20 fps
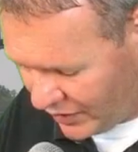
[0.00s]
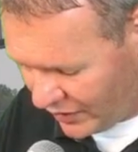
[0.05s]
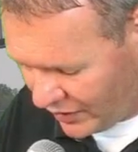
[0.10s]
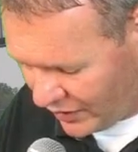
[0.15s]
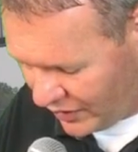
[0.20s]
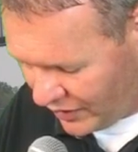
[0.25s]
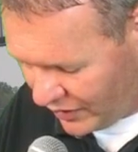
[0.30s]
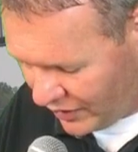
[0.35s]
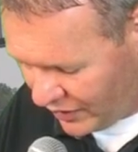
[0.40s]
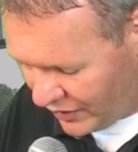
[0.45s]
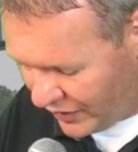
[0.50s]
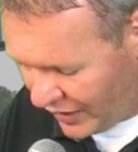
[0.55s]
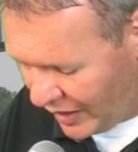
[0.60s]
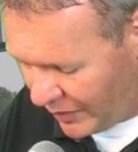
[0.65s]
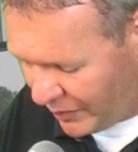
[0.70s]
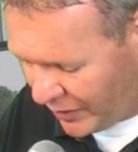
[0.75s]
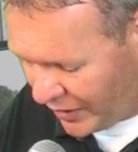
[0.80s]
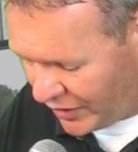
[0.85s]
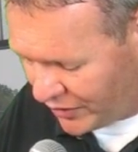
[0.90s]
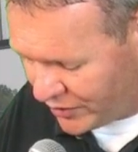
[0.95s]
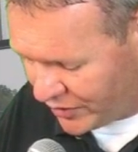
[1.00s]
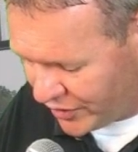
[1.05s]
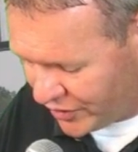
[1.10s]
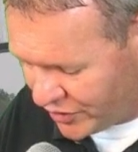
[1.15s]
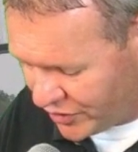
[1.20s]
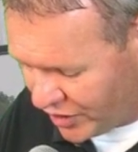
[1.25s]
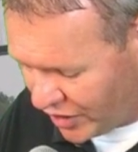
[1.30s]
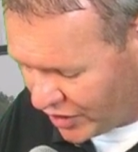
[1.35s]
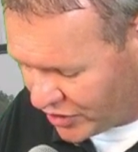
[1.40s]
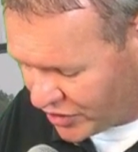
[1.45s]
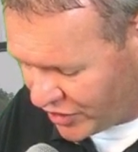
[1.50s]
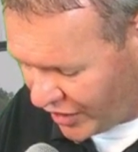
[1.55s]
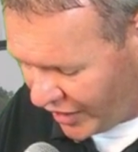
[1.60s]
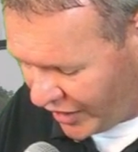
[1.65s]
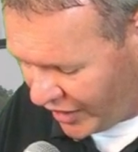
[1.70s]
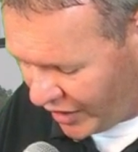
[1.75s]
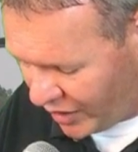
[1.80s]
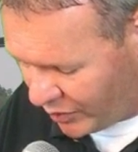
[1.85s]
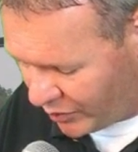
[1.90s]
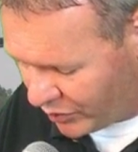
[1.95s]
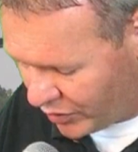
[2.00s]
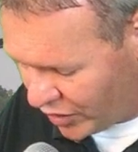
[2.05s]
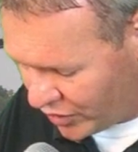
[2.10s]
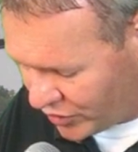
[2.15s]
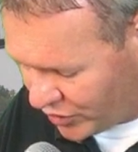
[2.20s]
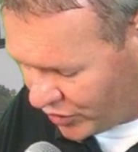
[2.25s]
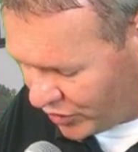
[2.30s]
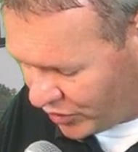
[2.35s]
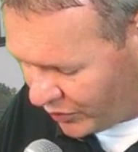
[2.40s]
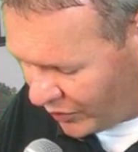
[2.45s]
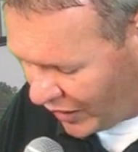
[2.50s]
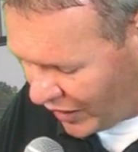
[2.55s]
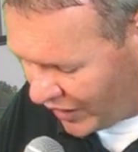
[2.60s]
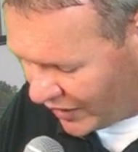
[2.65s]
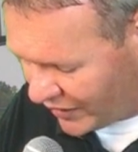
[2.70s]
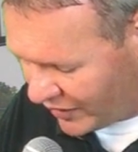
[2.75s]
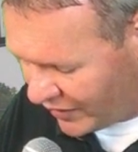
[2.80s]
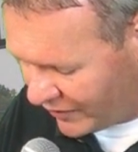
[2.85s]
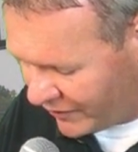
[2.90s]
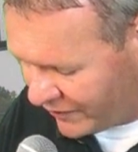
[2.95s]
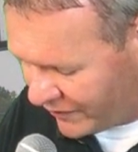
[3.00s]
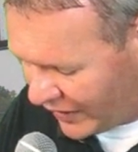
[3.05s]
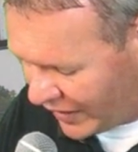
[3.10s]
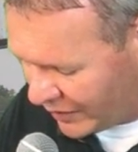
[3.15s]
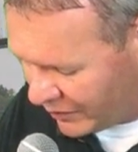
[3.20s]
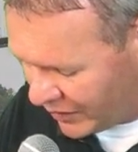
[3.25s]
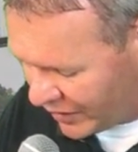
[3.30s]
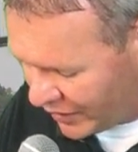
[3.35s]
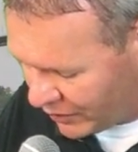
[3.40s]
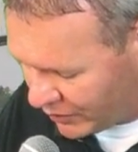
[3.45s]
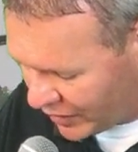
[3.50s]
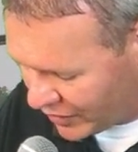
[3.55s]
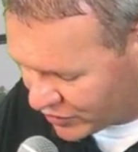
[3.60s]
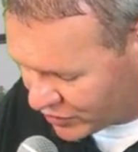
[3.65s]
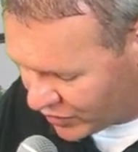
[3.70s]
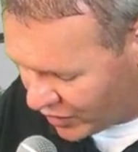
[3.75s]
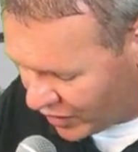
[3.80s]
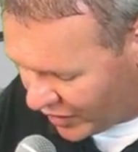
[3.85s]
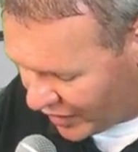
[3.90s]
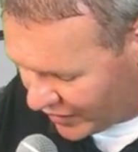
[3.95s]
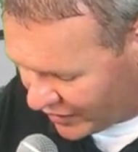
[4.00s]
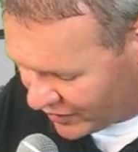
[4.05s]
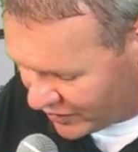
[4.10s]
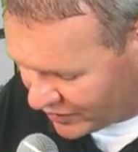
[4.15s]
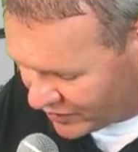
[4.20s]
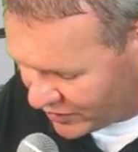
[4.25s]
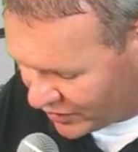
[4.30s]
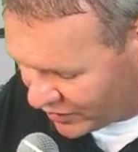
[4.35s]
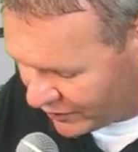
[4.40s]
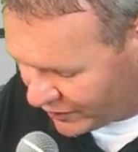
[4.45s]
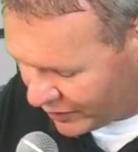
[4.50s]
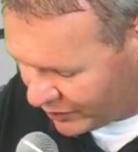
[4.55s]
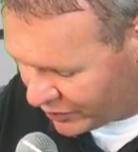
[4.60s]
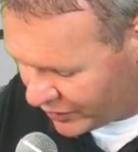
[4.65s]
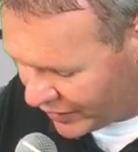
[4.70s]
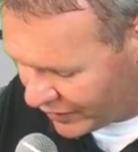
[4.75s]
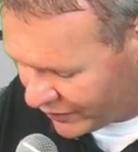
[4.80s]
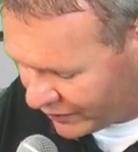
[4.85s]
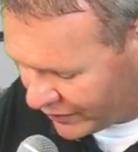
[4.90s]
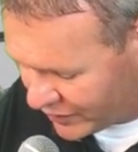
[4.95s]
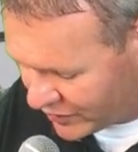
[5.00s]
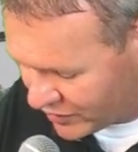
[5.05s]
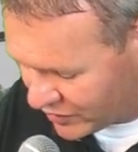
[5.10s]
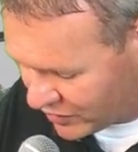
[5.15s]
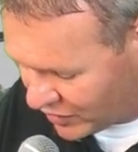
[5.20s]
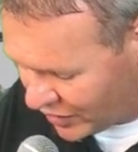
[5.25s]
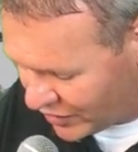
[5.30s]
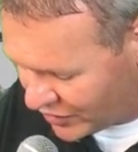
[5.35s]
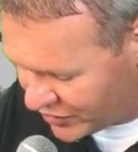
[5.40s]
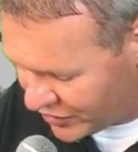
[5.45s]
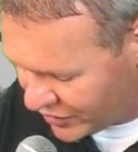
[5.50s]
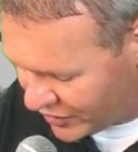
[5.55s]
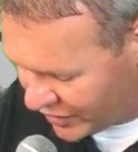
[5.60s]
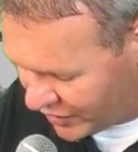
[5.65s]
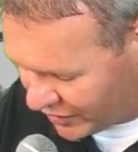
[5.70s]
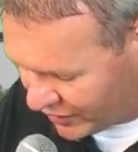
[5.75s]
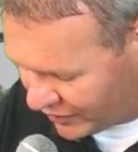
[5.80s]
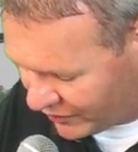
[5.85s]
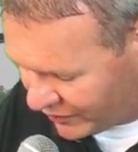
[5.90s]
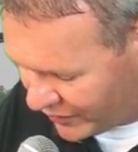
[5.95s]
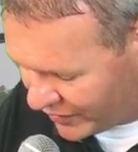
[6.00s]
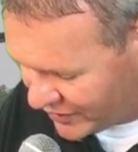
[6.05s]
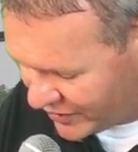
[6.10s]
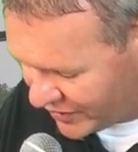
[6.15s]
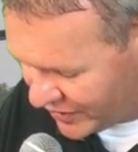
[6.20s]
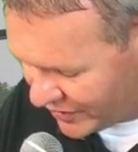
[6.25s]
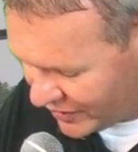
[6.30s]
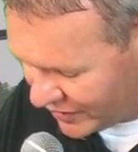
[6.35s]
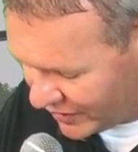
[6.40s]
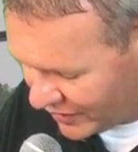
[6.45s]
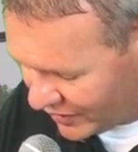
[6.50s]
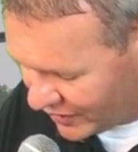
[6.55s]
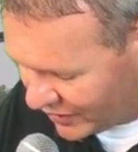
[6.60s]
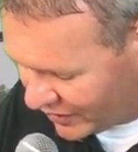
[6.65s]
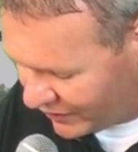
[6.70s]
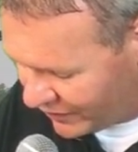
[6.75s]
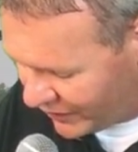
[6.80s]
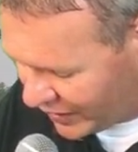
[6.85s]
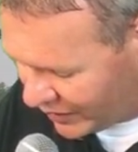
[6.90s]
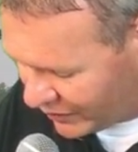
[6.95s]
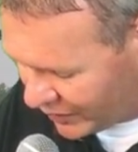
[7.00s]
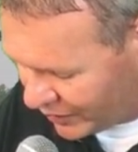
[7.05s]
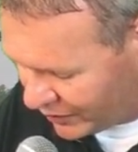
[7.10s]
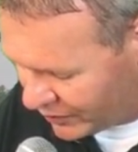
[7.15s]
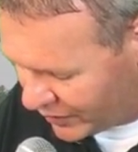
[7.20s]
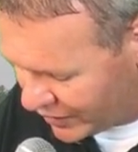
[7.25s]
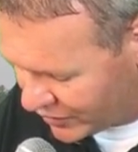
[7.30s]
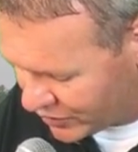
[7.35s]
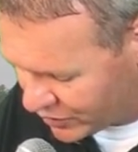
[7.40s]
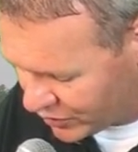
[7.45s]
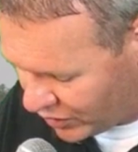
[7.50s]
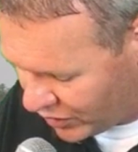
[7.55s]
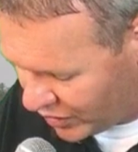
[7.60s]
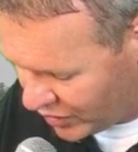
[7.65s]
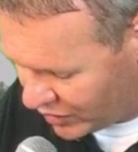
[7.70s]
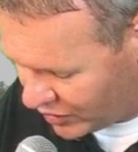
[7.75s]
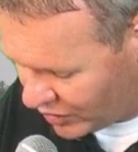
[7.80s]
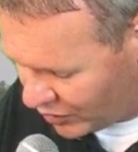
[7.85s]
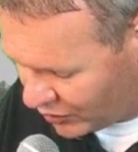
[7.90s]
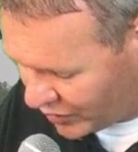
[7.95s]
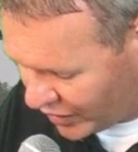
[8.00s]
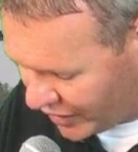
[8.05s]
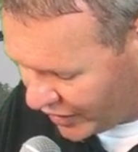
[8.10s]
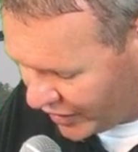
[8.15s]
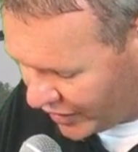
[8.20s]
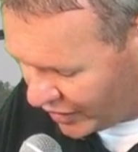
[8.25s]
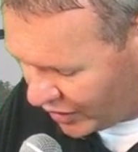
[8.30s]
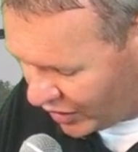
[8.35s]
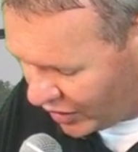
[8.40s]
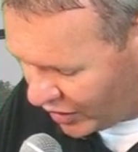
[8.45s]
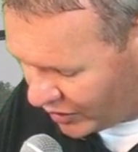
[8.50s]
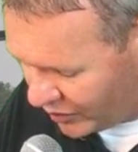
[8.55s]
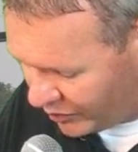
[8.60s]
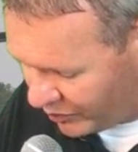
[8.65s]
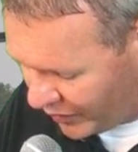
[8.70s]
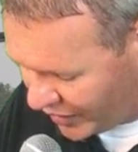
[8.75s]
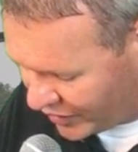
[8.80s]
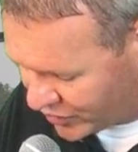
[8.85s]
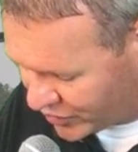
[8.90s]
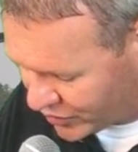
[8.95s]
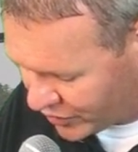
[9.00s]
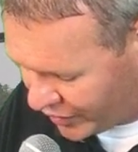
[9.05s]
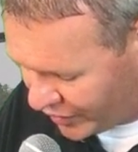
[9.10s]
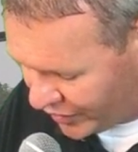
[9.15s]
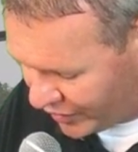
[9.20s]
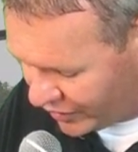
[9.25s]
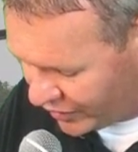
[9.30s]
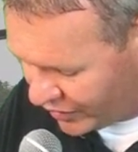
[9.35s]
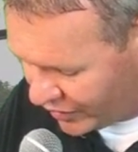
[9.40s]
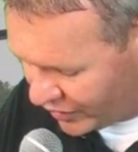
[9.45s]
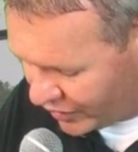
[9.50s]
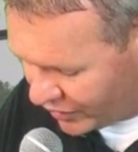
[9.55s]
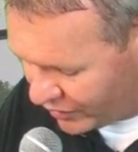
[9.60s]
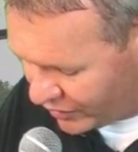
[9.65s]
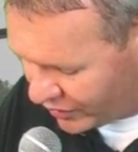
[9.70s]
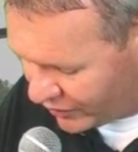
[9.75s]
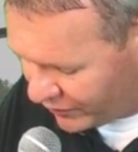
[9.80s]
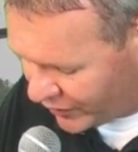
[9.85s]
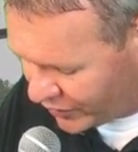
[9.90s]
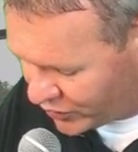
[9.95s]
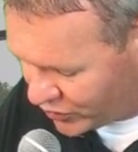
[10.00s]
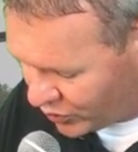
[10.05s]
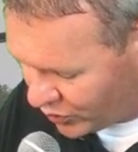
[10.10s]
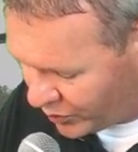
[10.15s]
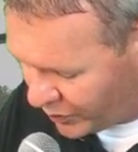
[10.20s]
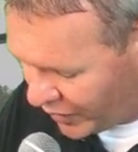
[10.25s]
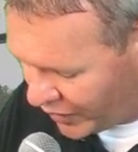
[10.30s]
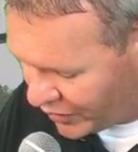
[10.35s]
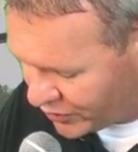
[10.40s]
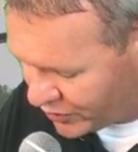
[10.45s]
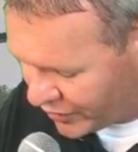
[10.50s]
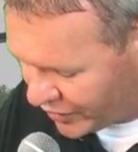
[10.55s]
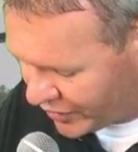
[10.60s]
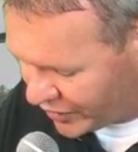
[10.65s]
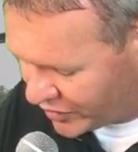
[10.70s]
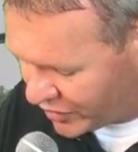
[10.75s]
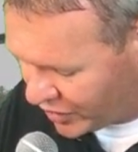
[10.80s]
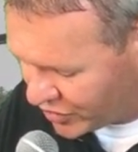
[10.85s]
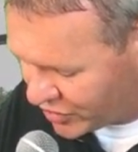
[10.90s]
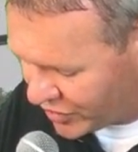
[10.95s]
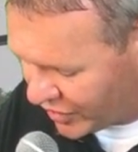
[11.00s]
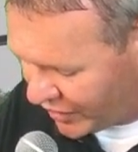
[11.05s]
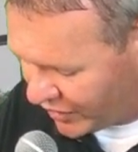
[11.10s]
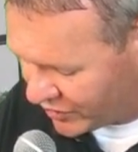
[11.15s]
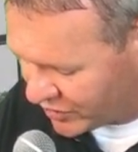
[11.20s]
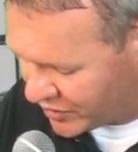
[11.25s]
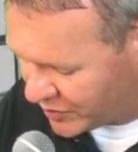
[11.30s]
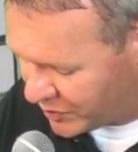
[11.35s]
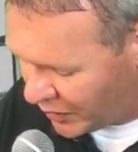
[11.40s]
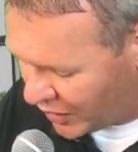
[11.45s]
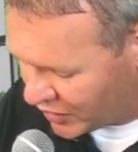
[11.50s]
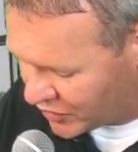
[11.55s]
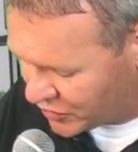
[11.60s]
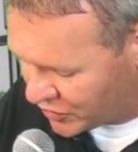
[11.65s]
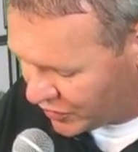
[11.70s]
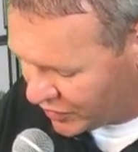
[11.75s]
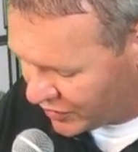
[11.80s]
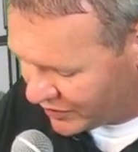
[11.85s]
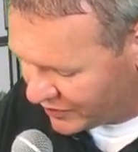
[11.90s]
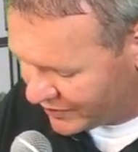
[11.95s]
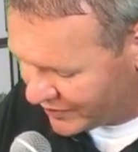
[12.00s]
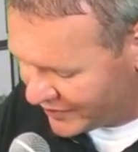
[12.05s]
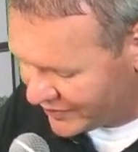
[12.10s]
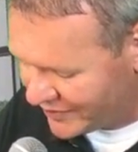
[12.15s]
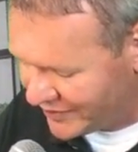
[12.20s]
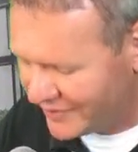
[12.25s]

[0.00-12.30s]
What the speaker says: That Patriots touchdown brought to you by The Family Restaurant, serving breakfast, lunch, and dinner. Visit The Family Restaurant located on Main Street, your official Patriot touchdown sponsor.